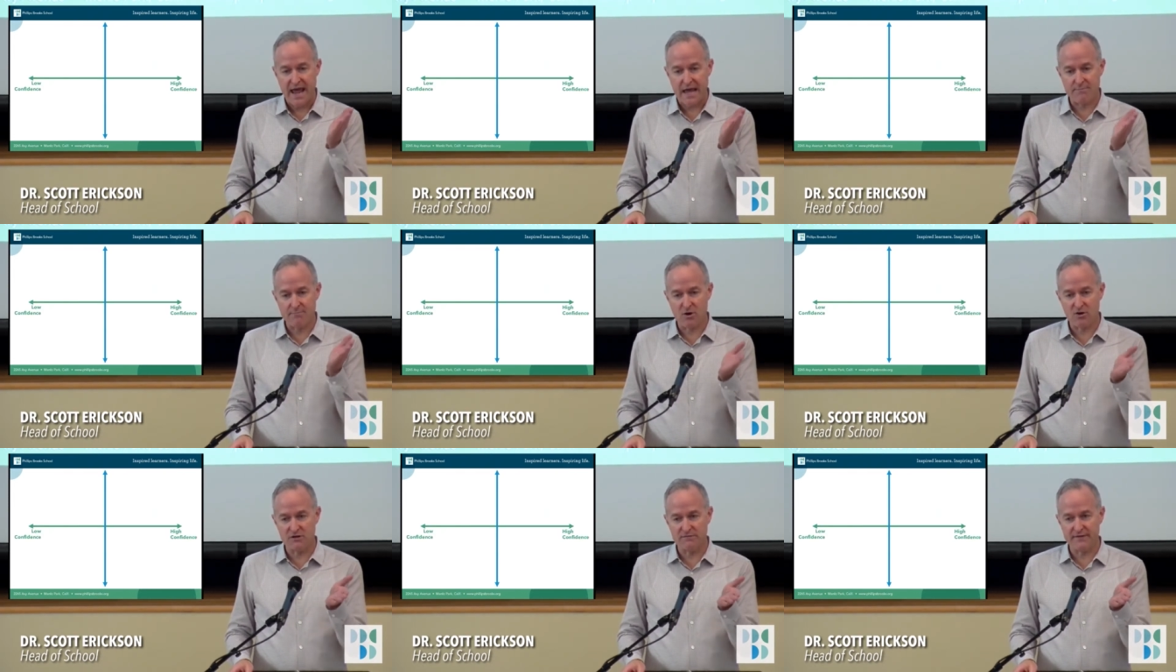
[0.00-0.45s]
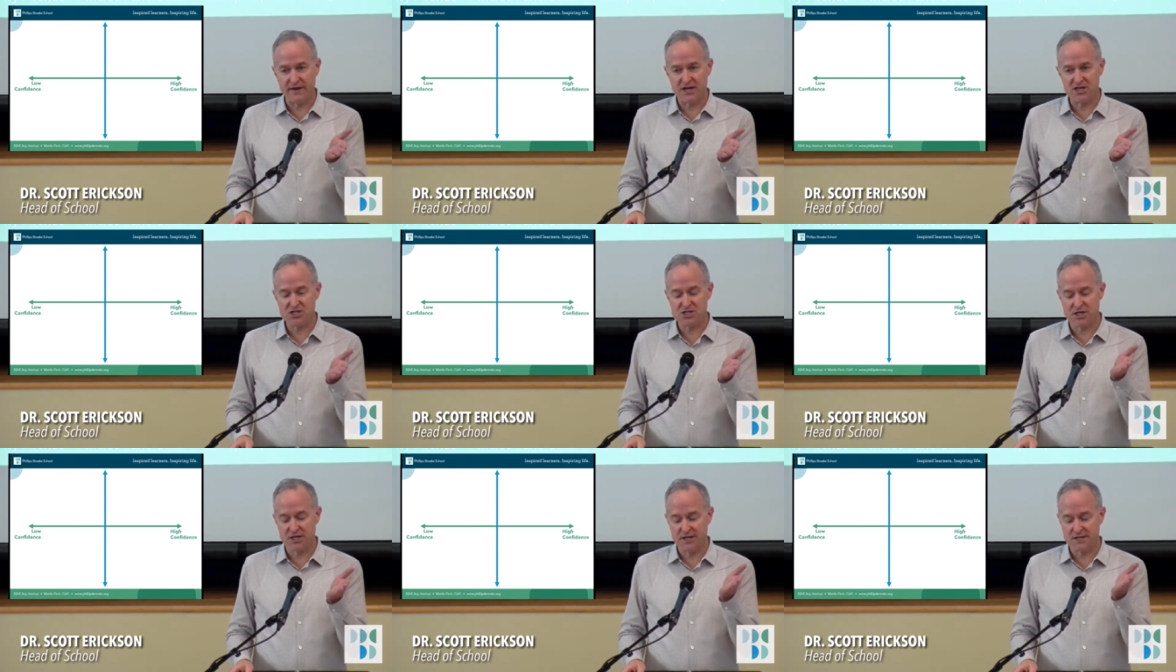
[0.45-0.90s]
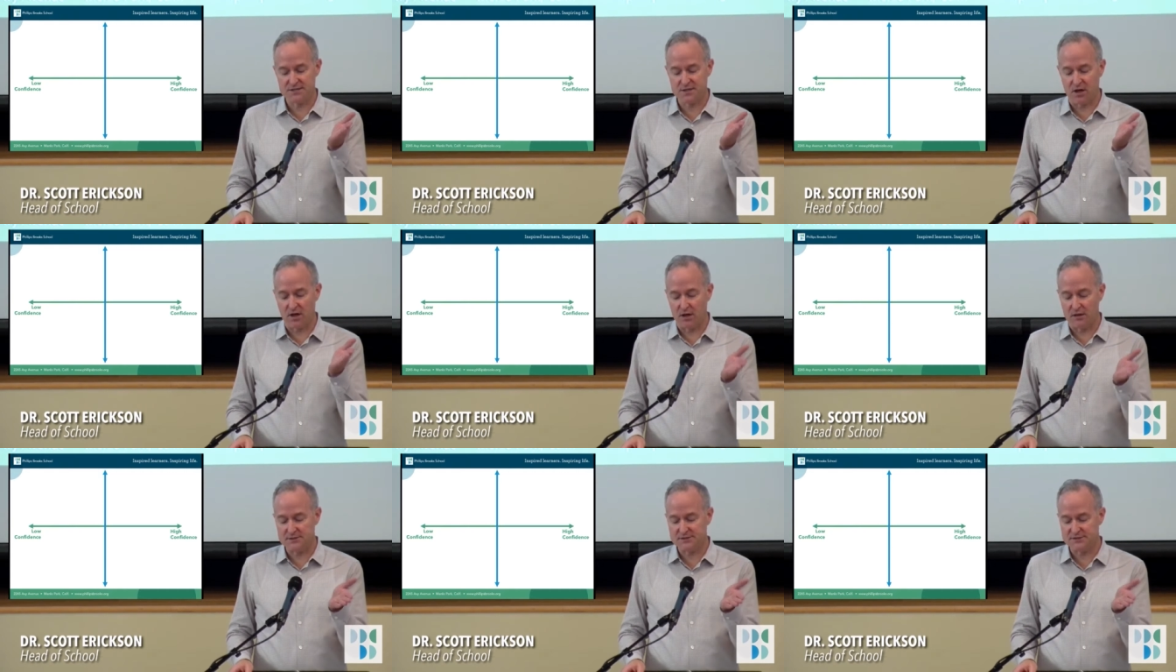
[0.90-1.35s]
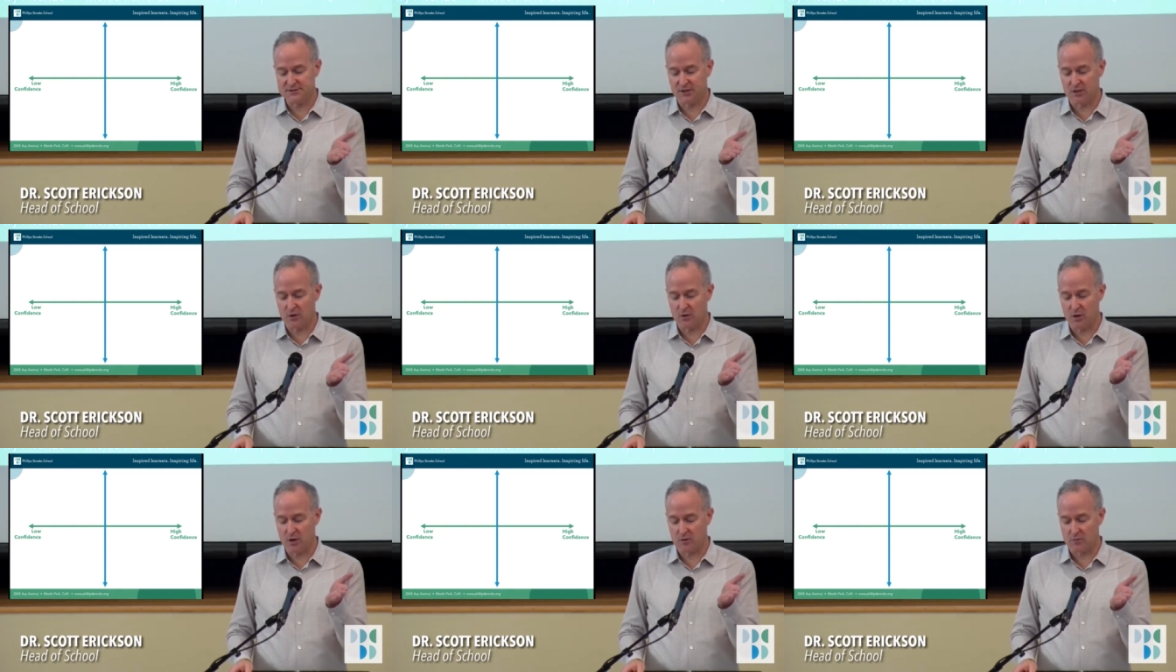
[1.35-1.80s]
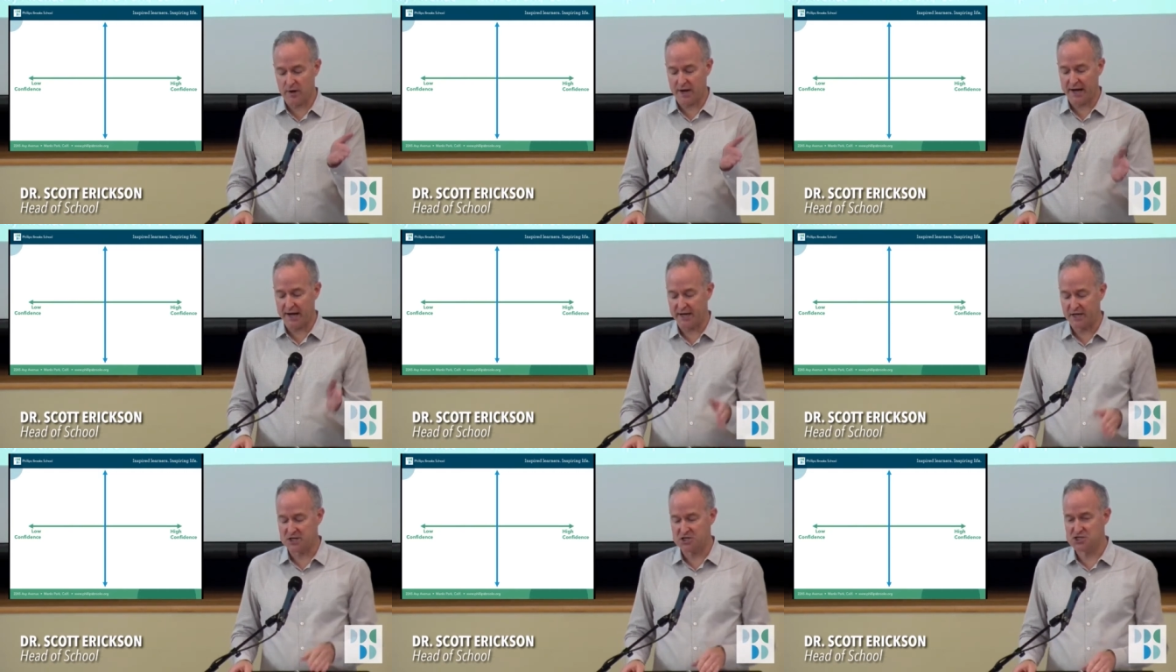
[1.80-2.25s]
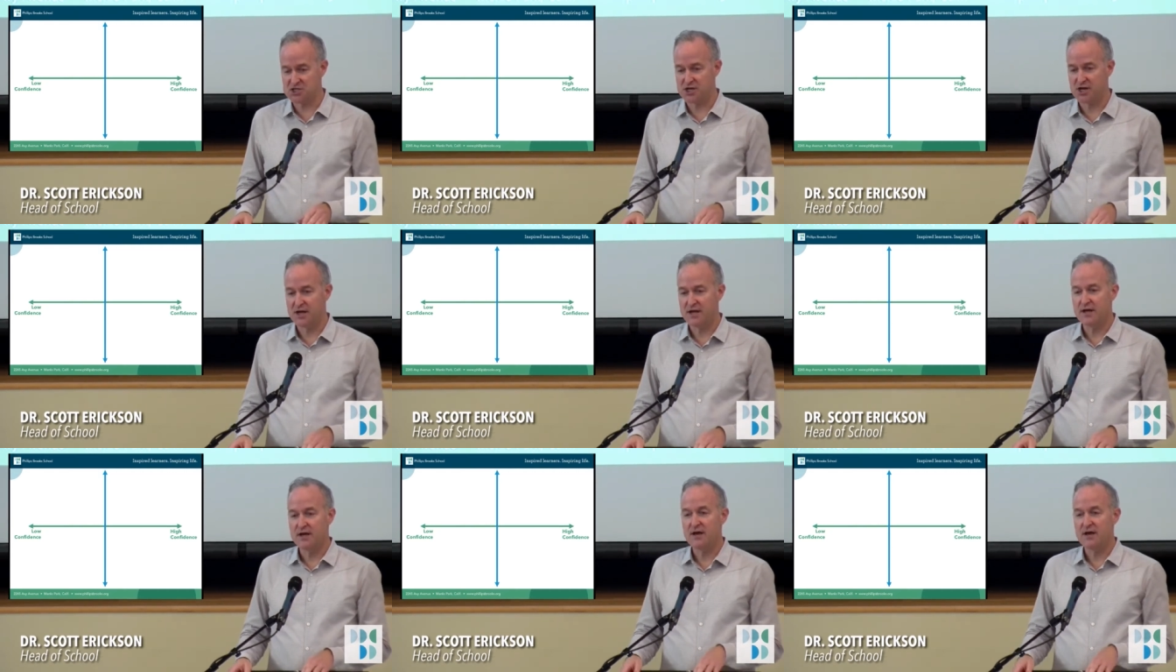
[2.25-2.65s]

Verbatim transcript: And motivation is also a range